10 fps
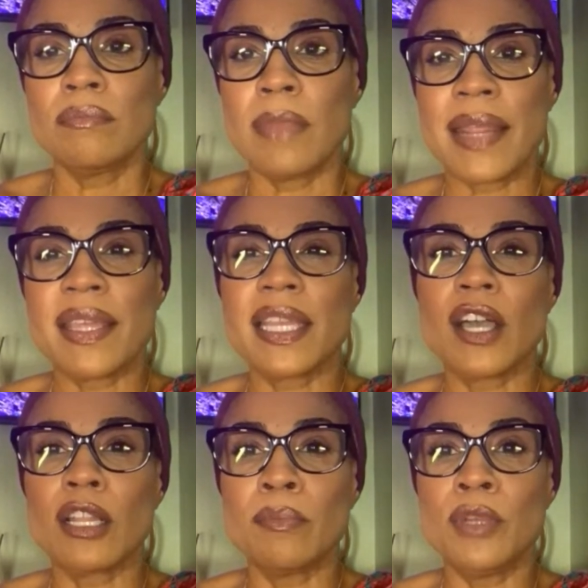I think they
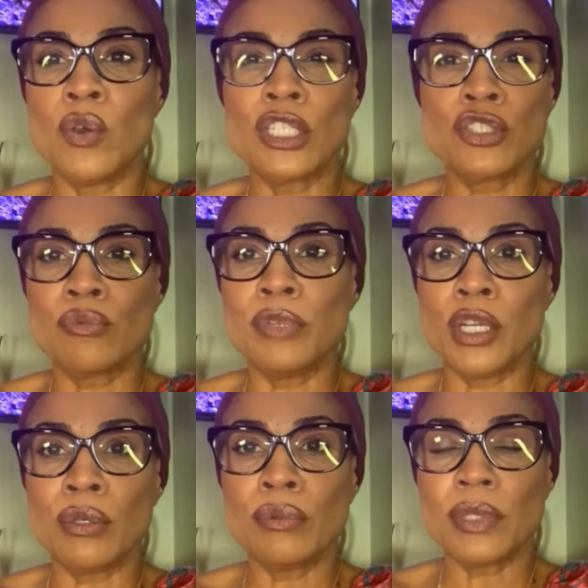call them Nordstrom
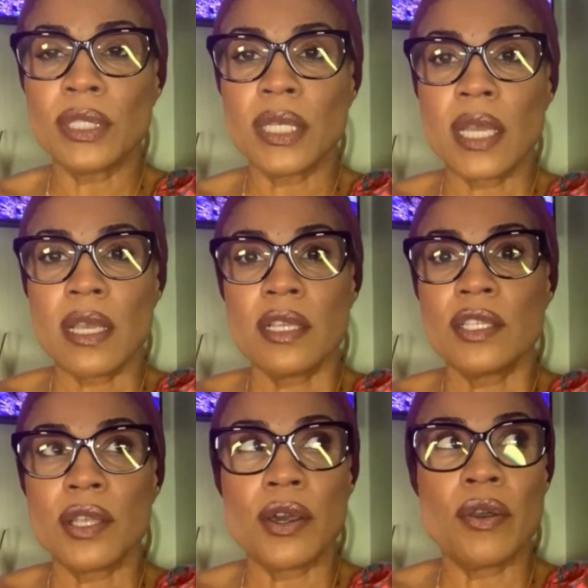notes.
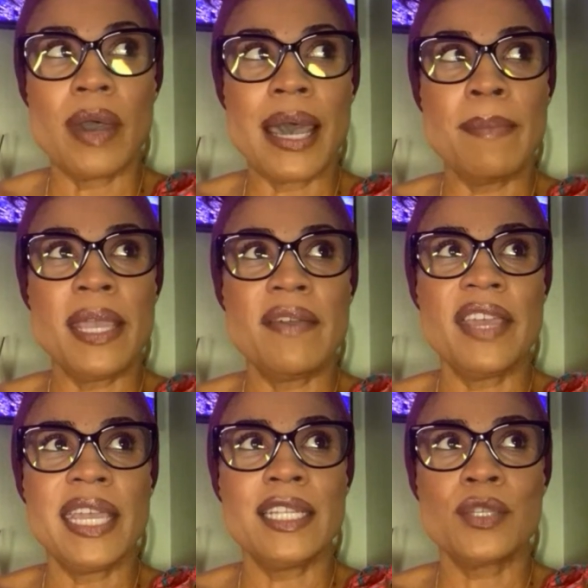So I may have
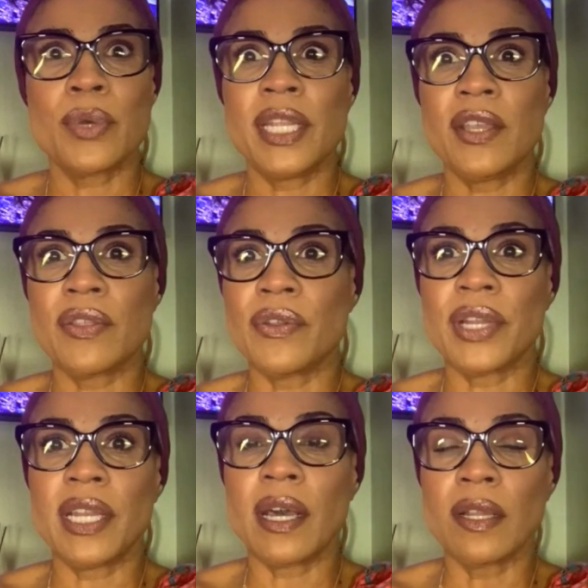had $20 or
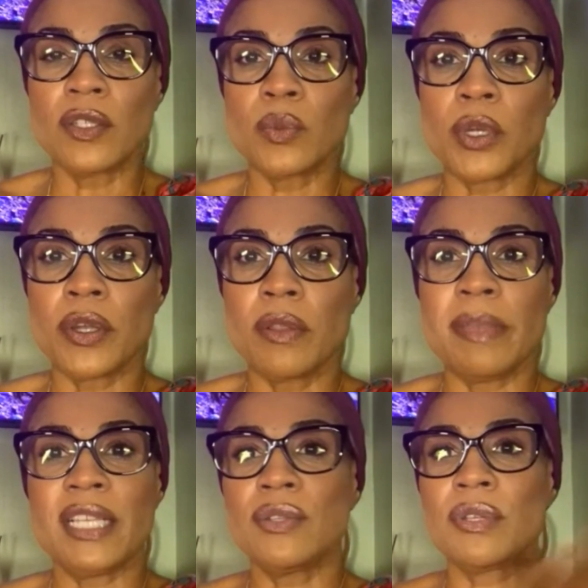$30 worth
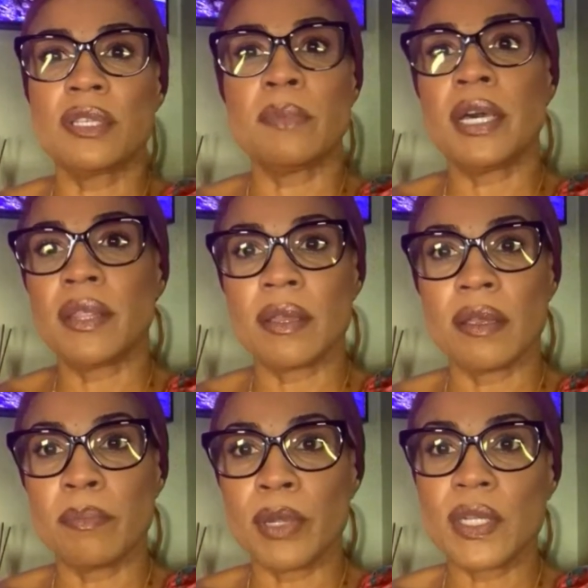based on some
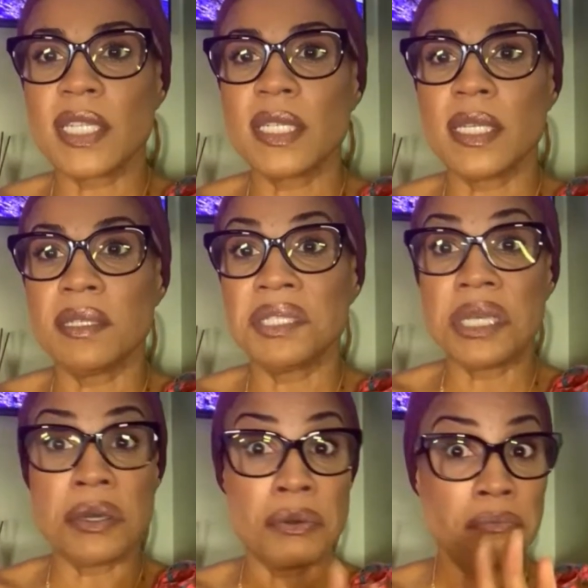other purchases.
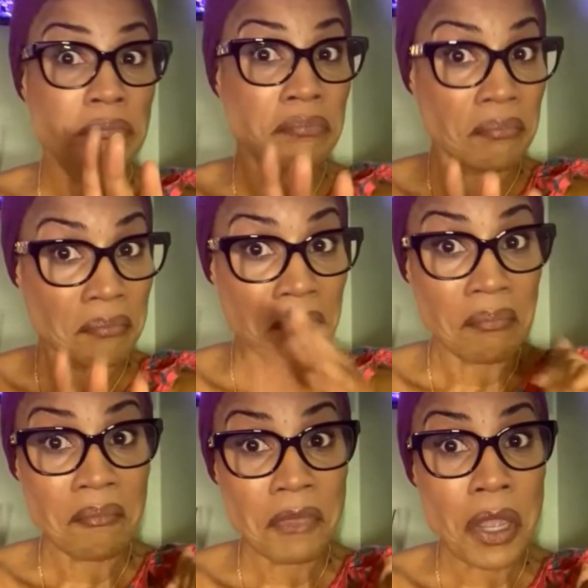So
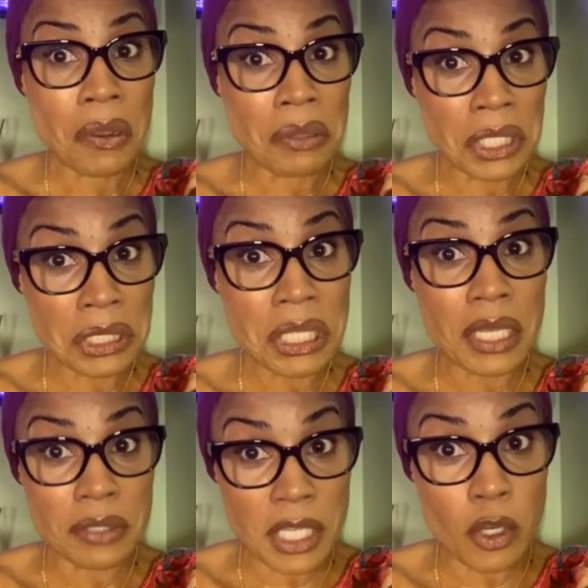all the
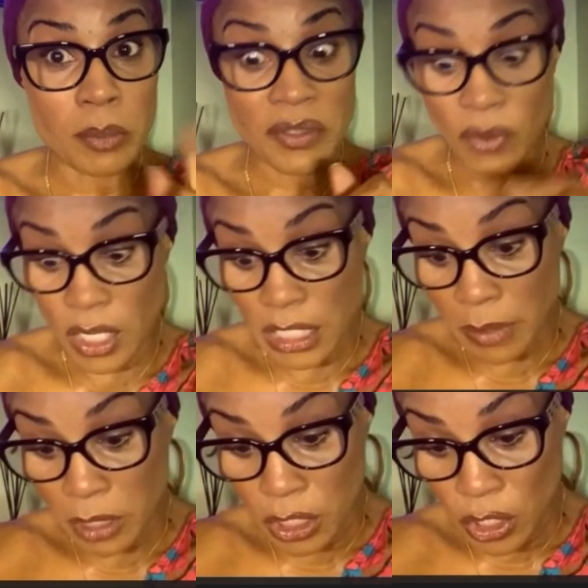discounts help as far as I'm
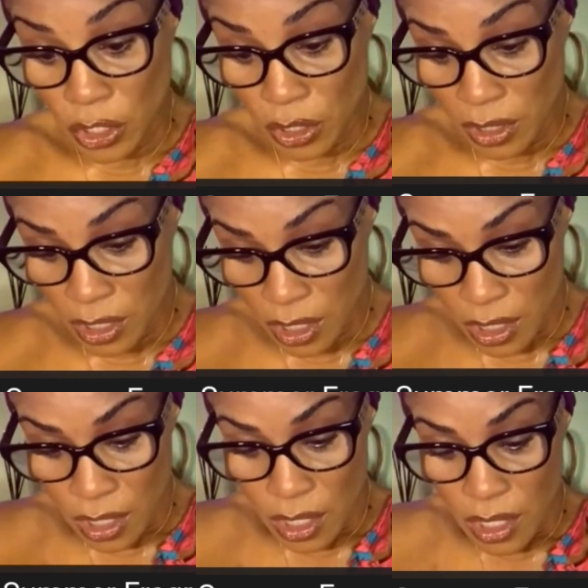concerned.
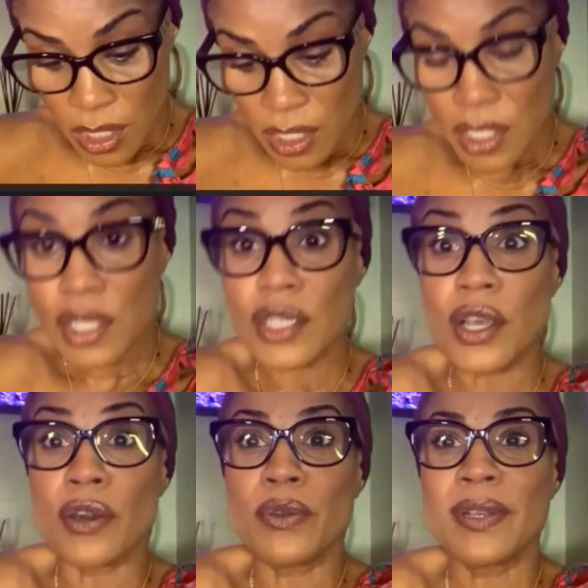
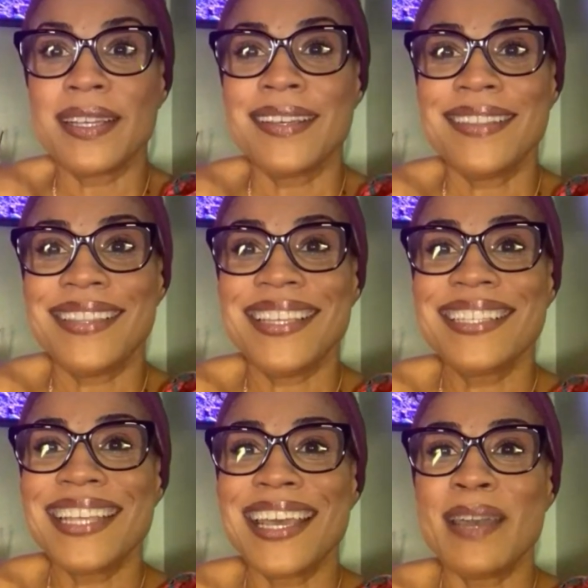So this
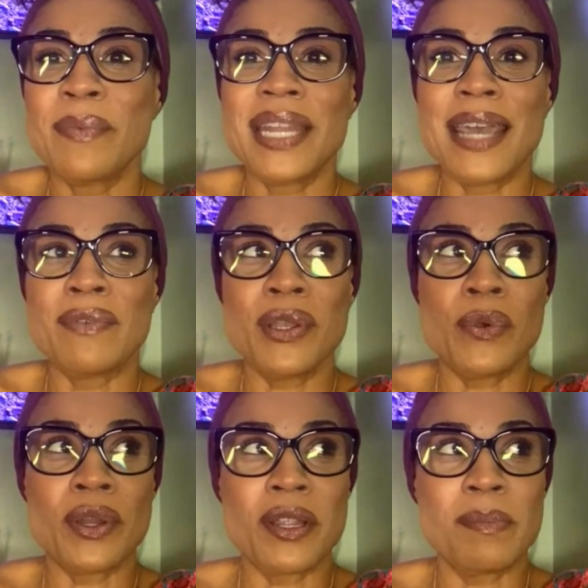time when I
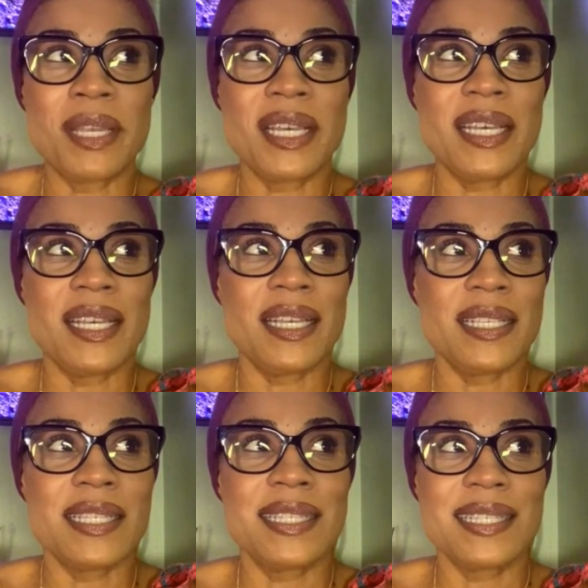reordered, because
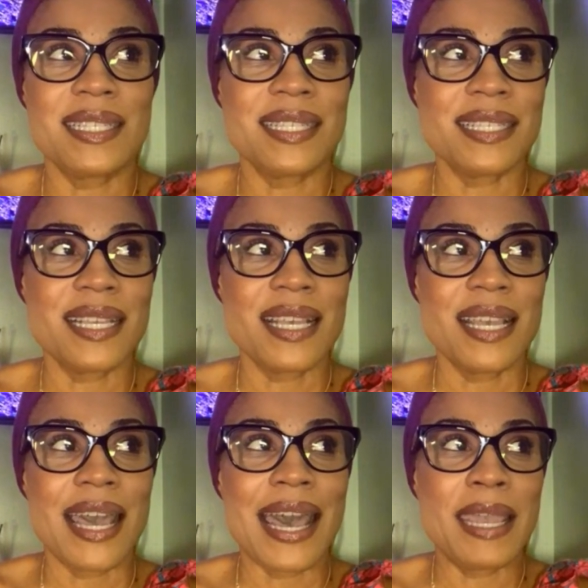
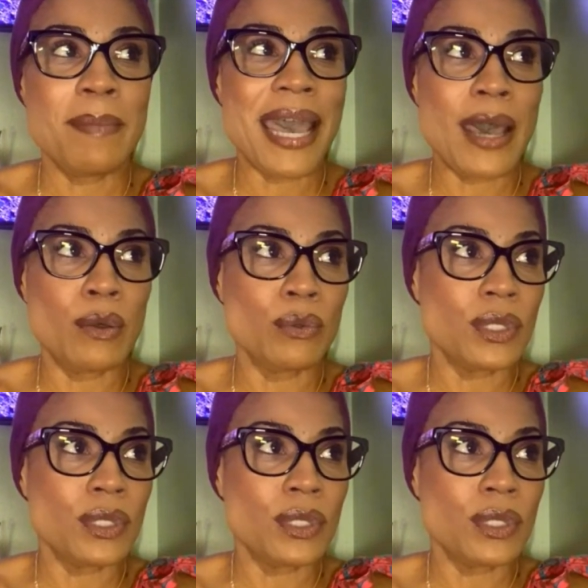I am out.